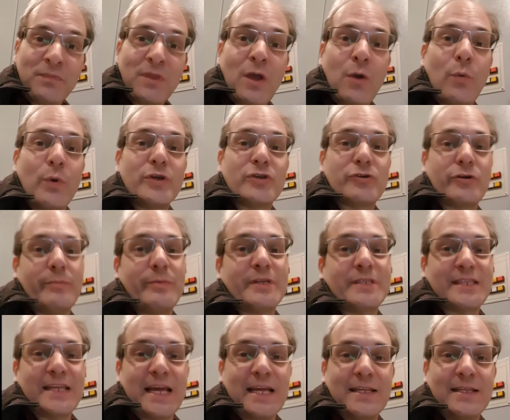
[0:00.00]
which
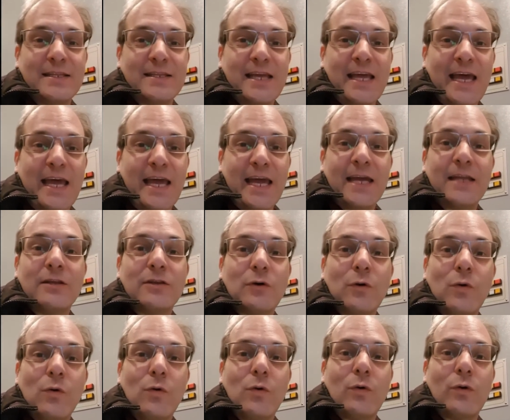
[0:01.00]
represent and,
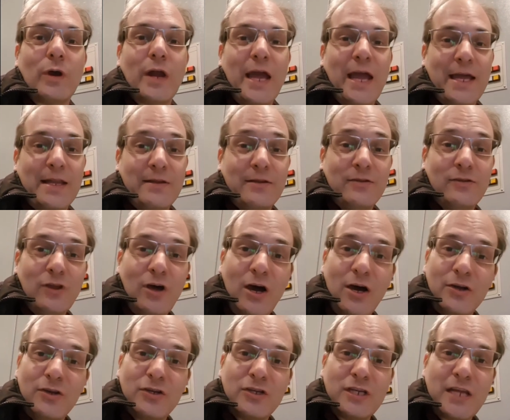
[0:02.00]
or, and
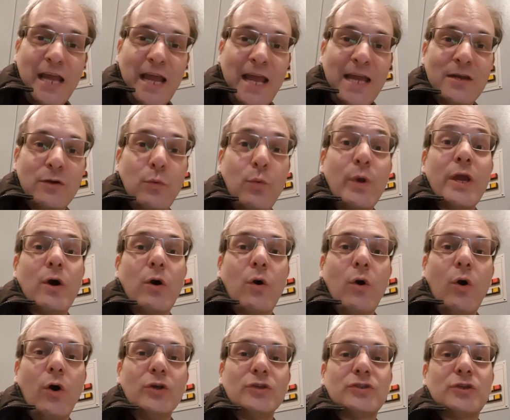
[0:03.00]
not, and we
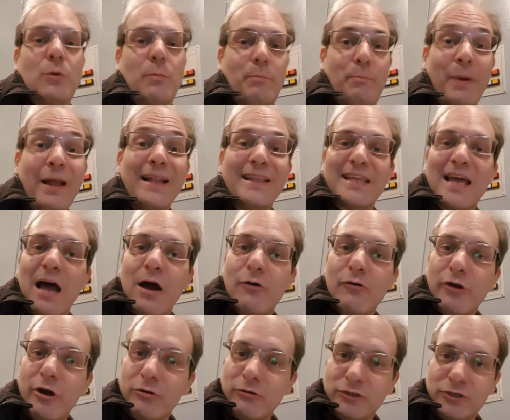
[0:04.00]
also built our
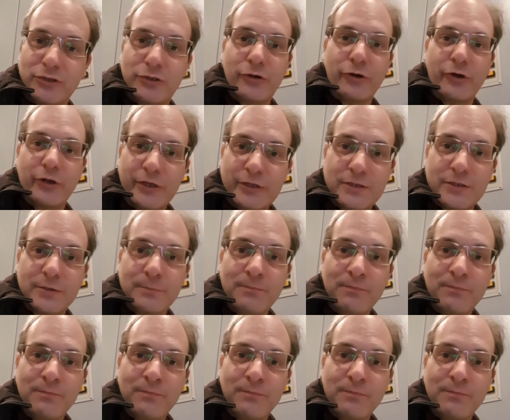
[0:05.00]
own circuits